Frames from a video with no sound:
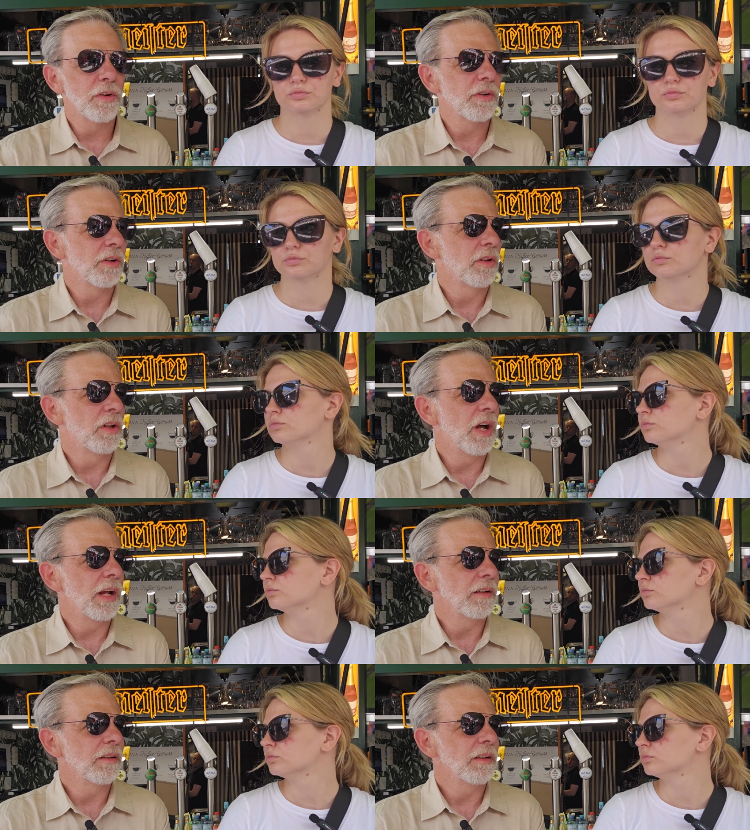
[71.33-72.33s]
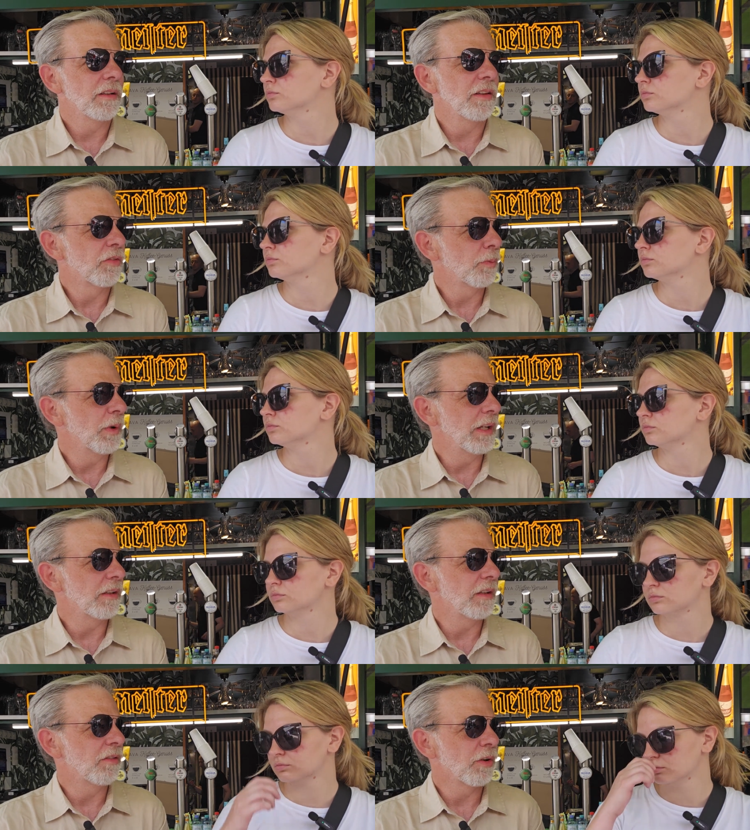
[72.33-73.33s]
Speaker 1: learned a lot this
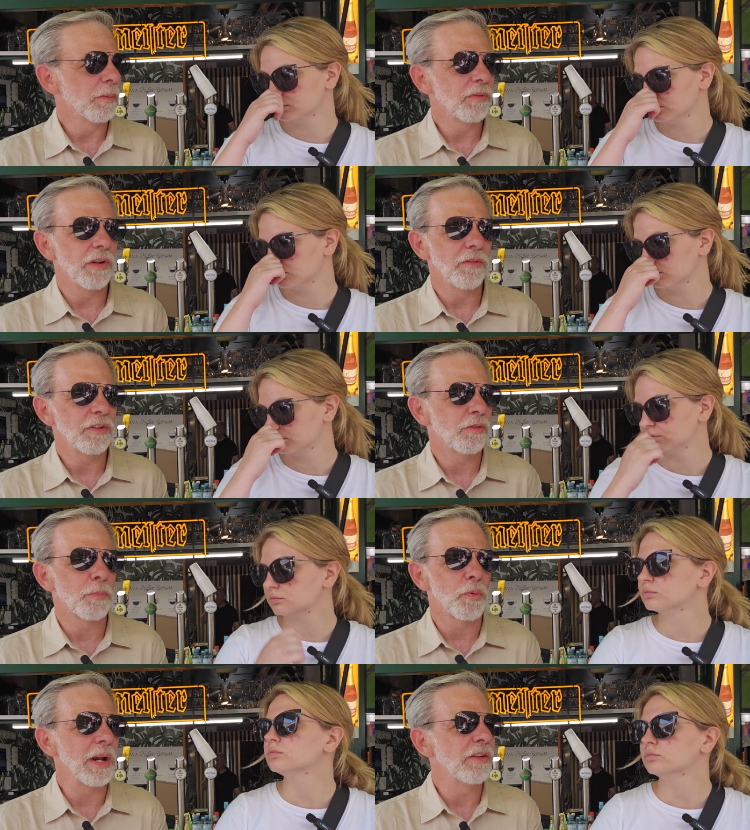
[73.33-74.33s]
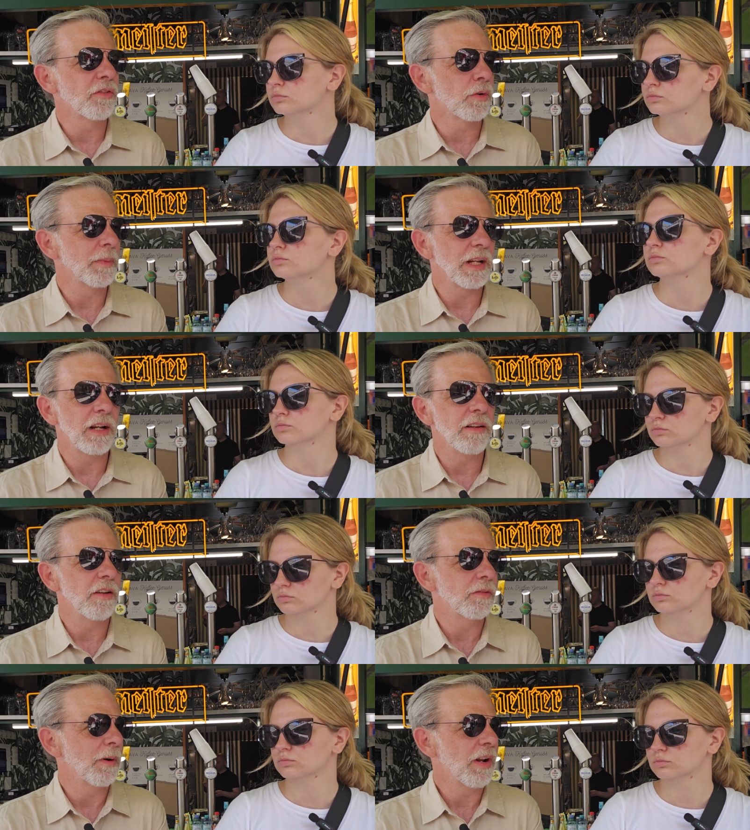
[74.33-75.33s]
week in terms of just brainstorming
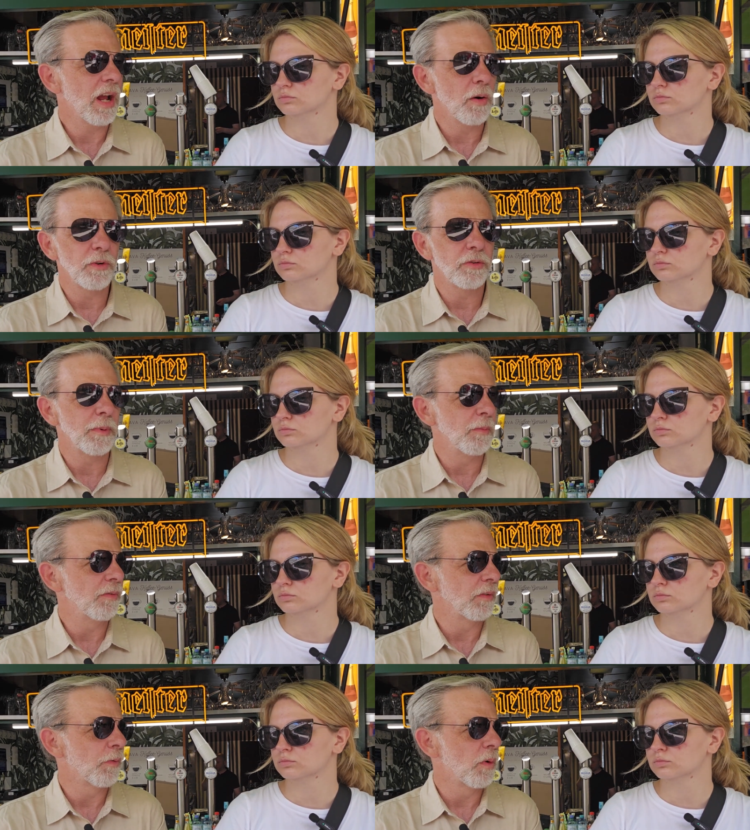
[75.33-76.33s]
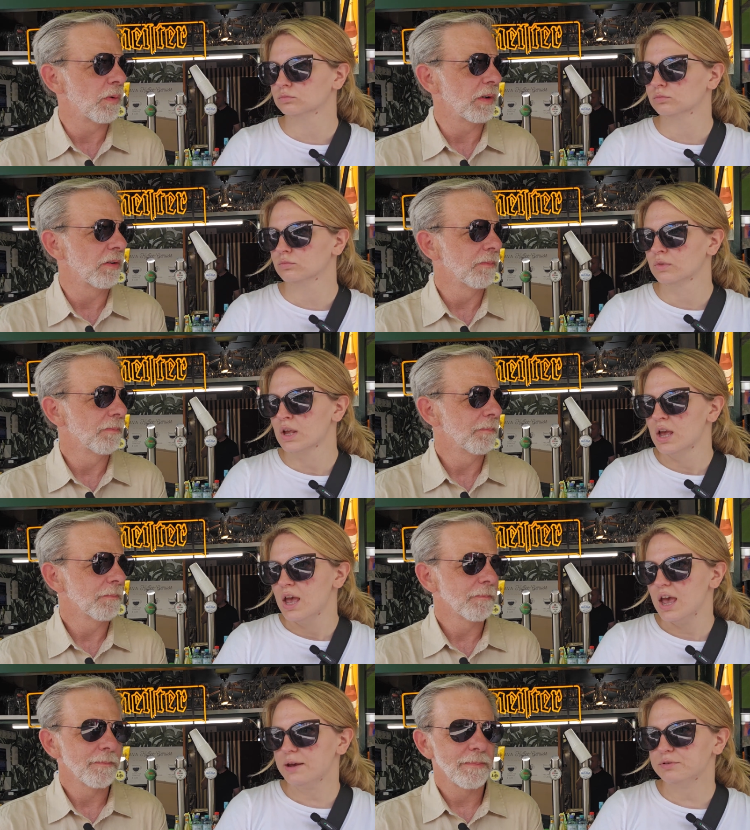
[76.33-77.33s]
ideas about how we should be moving forward.
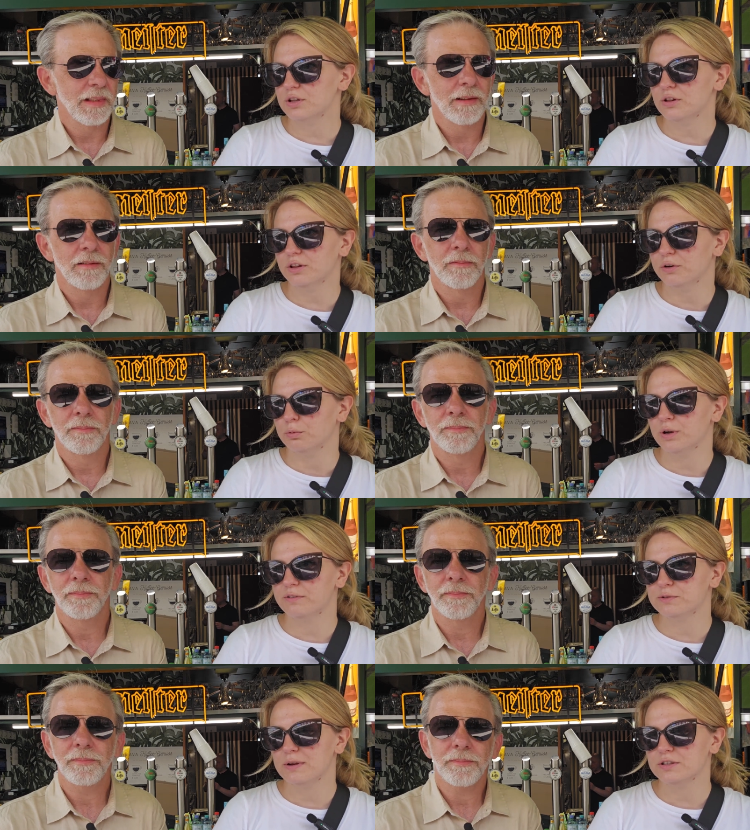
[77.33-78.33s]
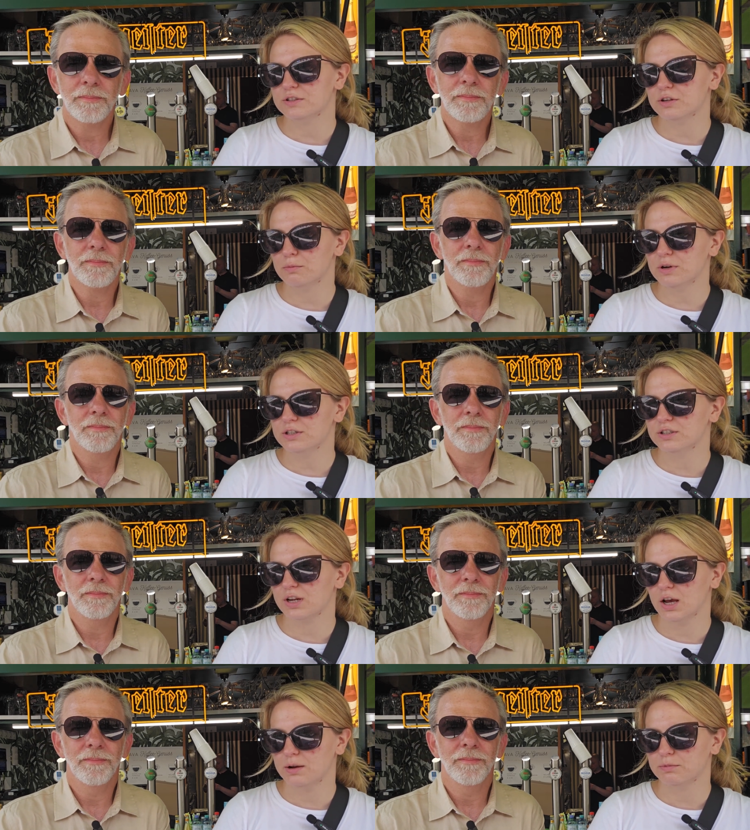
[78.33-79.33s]
Speaker 2: Absolutely. We have spent so much
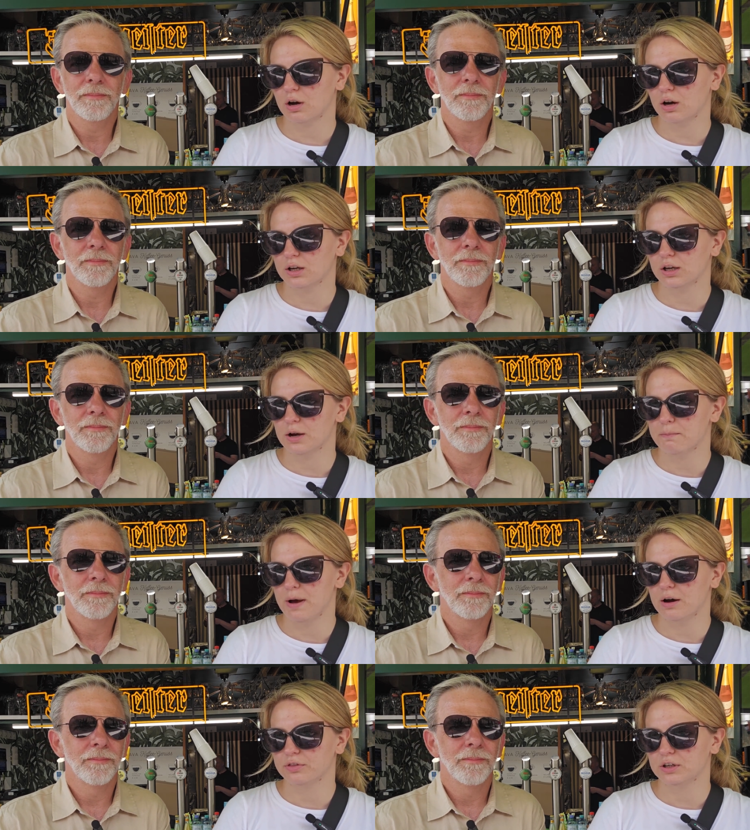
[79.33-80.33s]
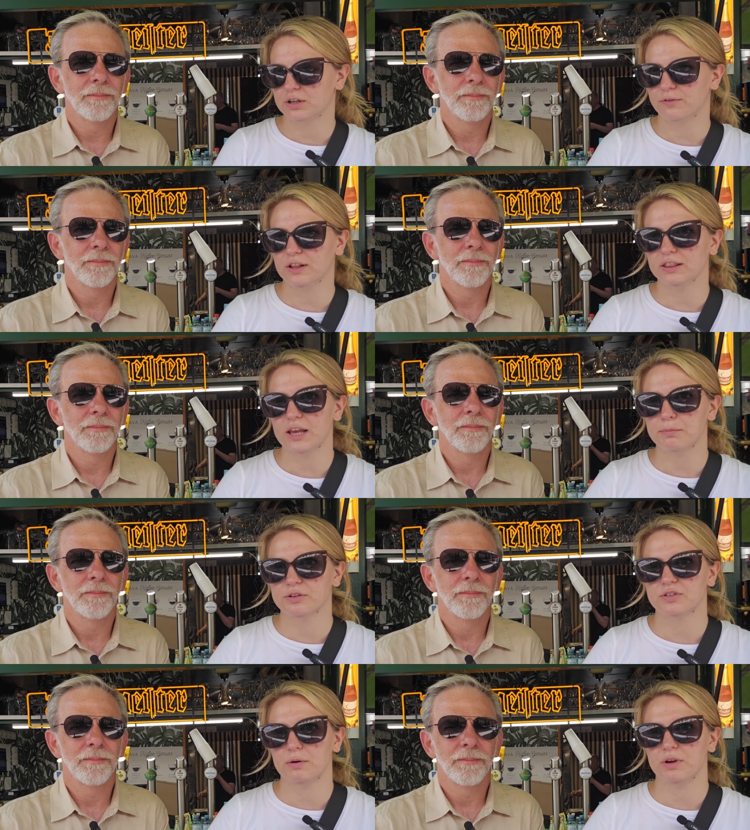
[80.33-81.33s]
time talking about the different
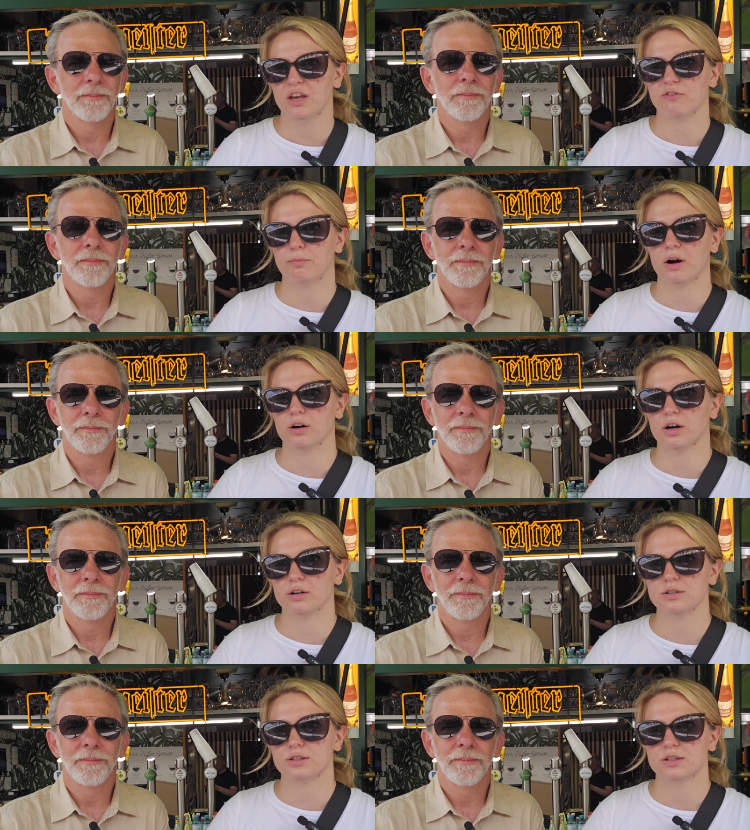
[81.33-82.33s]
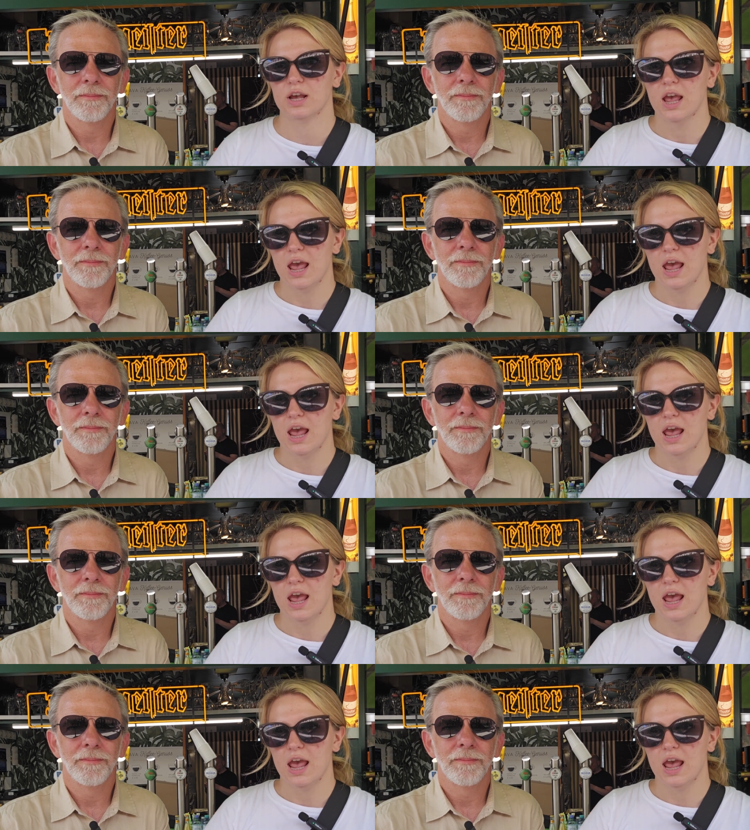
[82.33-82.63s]
labels that we give partners.